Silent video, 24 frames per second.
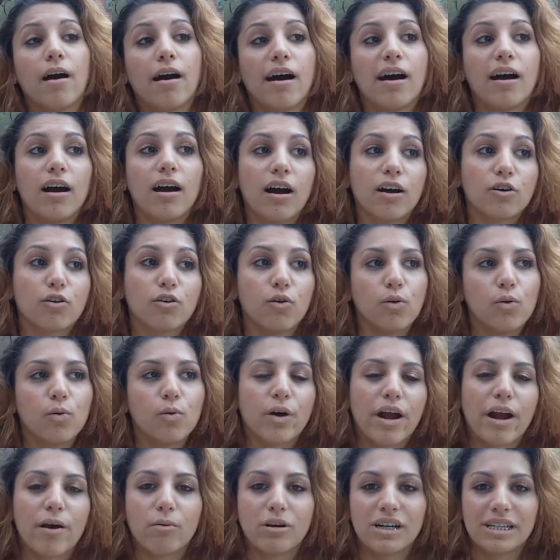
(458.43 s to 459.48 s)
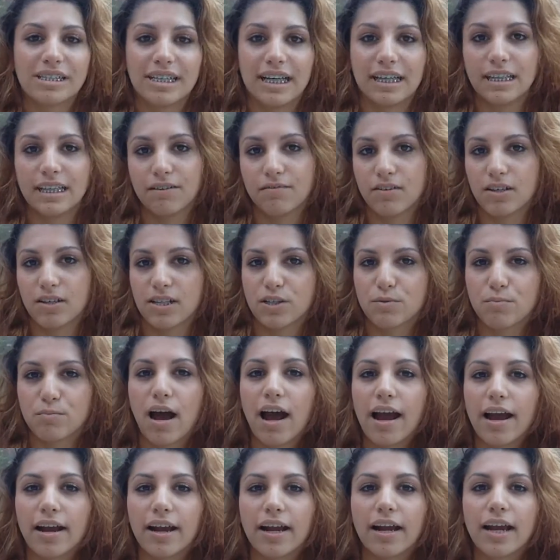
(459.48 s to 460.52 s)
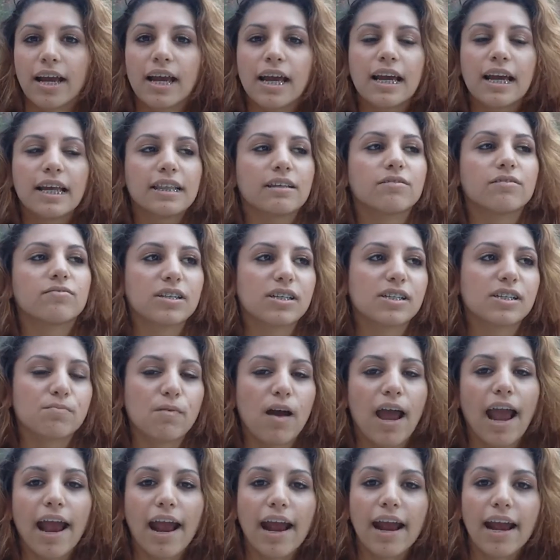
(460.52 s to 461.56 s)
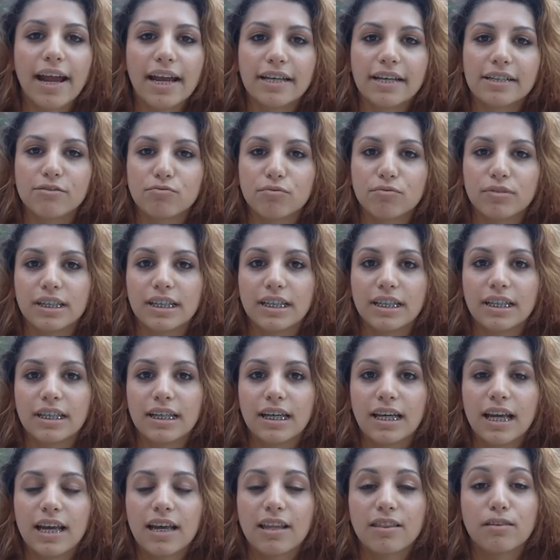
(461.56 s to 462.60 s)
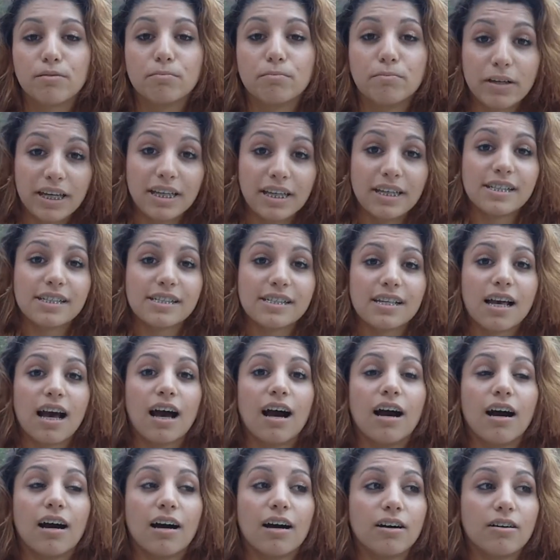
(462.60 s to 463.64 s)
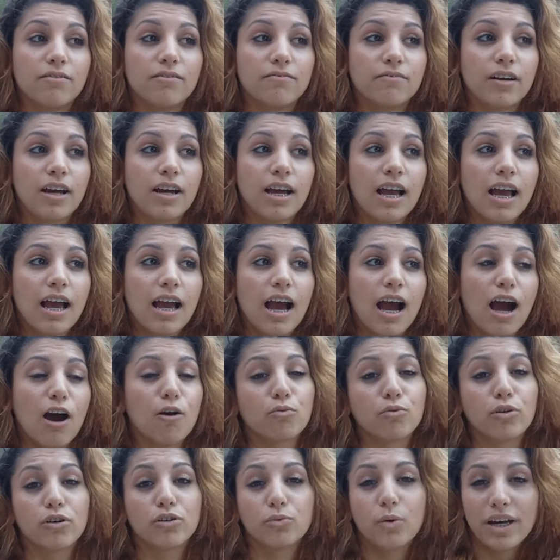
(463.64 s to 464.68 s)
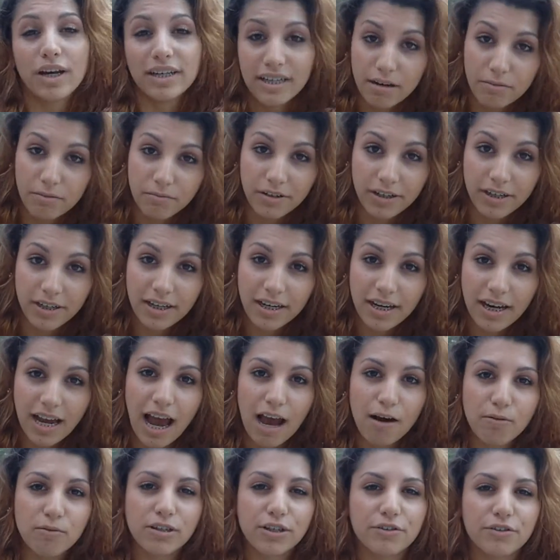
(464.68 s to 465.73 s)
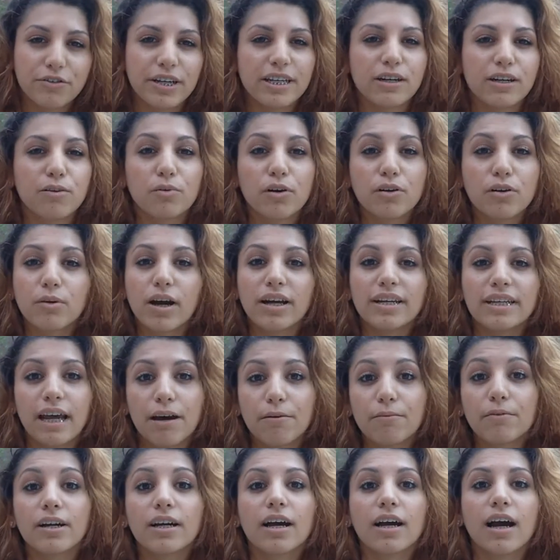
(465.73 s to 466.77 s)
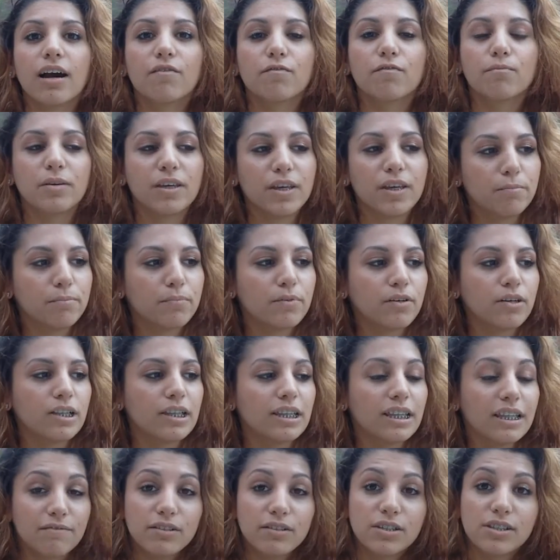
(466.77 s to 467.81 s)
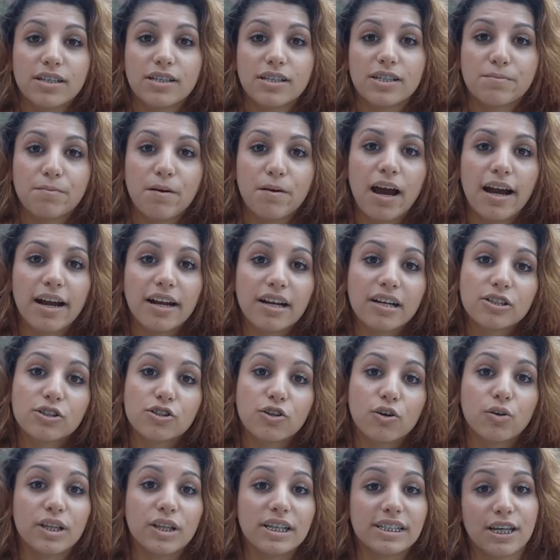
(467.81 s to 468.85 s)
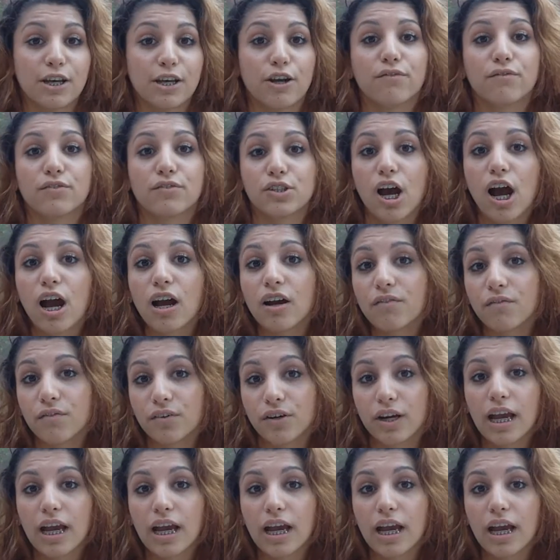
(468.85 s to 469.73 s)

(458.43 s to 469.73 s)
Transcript: a goal where I want to take LiveToAspire. LiveToAspire is really the base of a worldwide network. I want to create a worldwide network of people living to aspire. So let's say you're a photographer